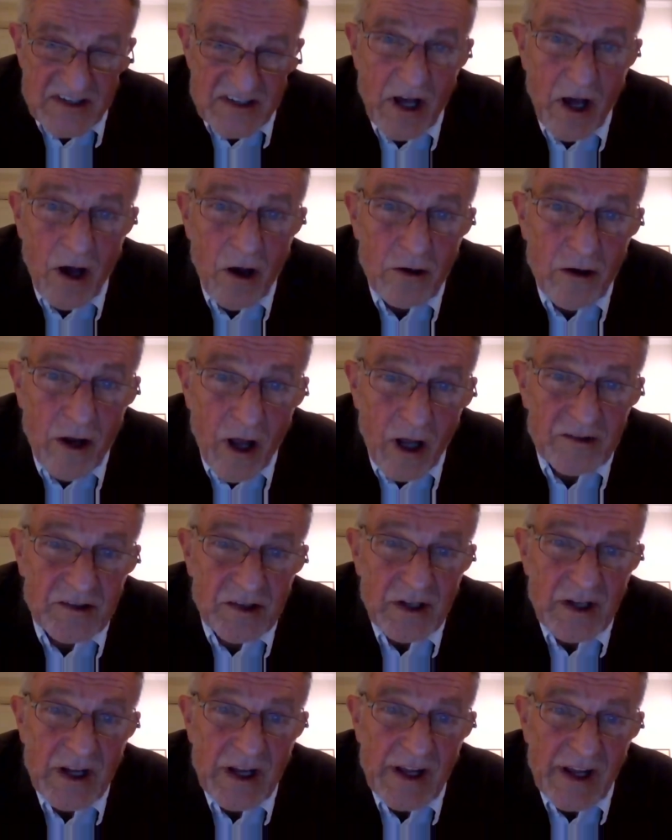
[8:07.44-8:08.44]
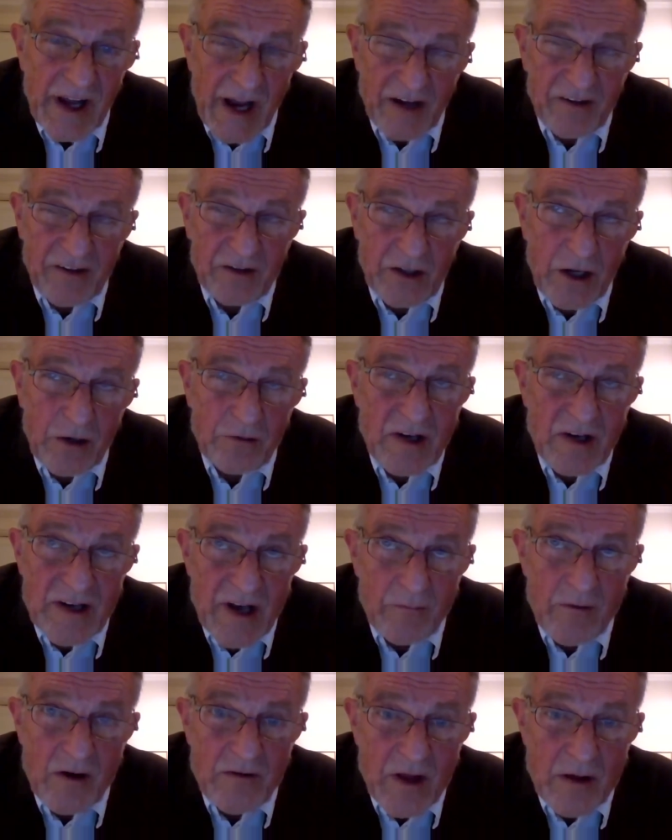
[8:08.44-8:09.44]
the whole lot, execute a
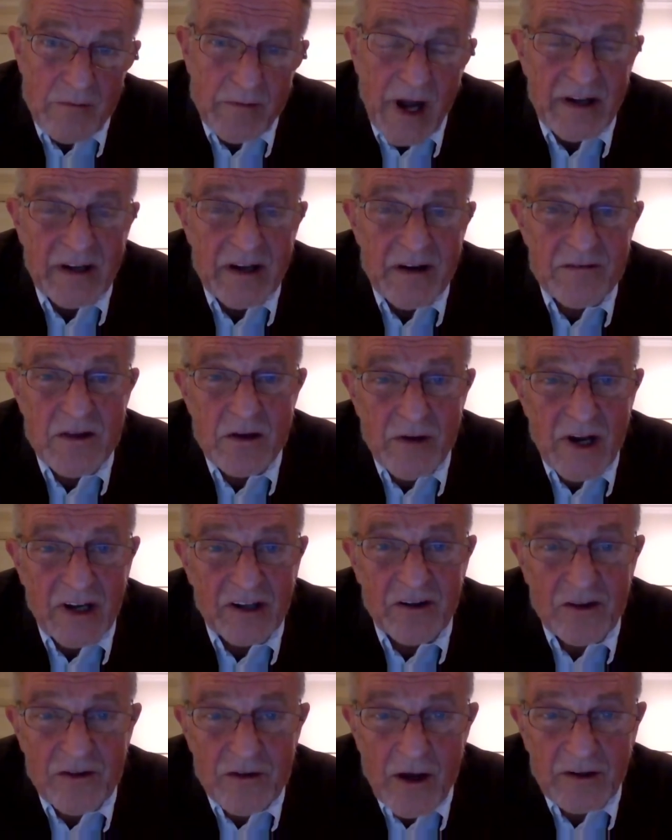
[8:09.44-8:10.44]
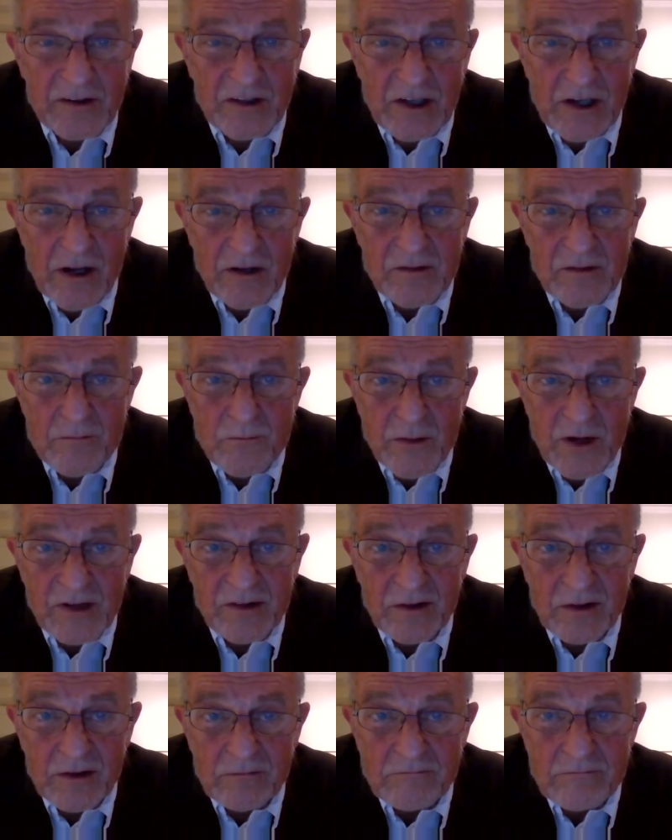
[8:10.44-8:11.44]
number of them, and give the rest 30 years in
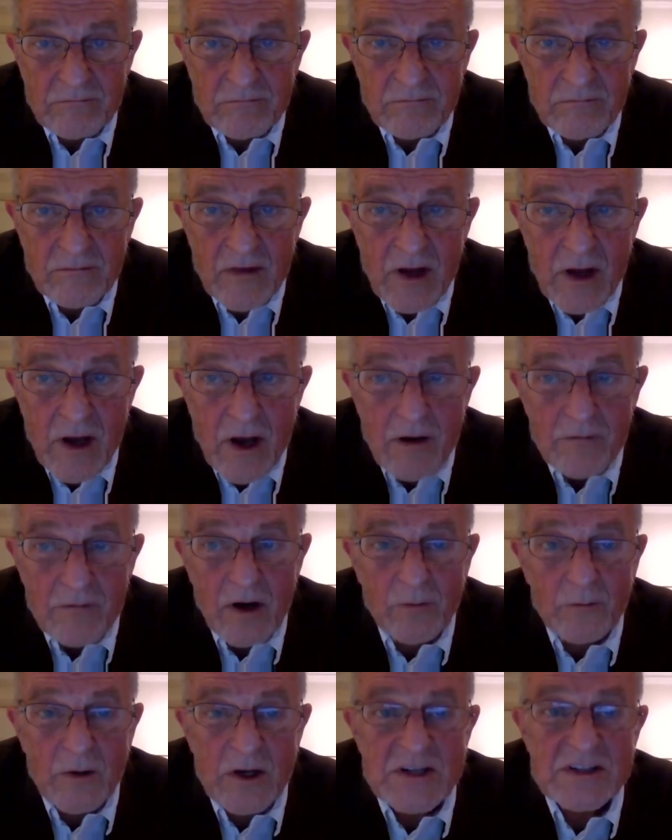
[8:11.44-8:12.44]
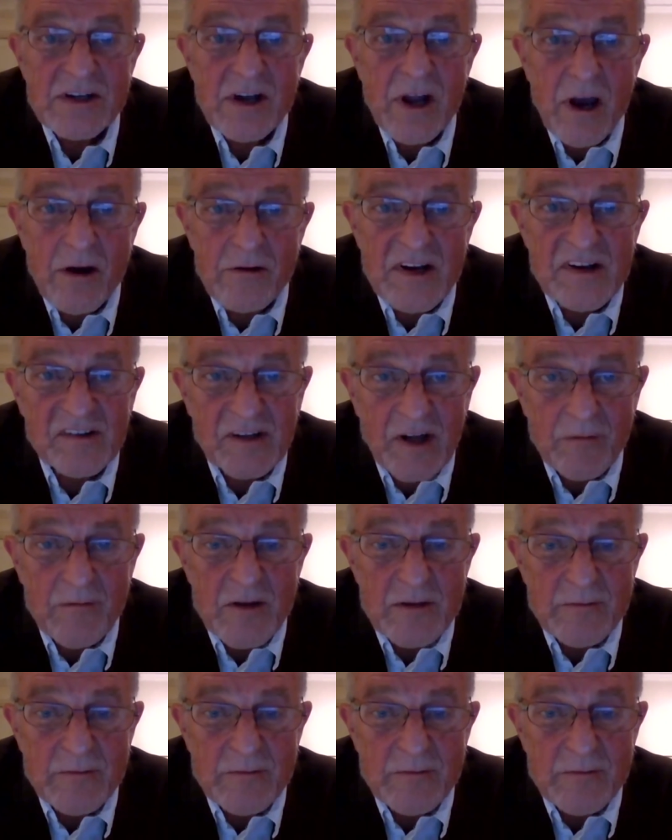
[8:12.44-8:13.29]
prison, from which only some of them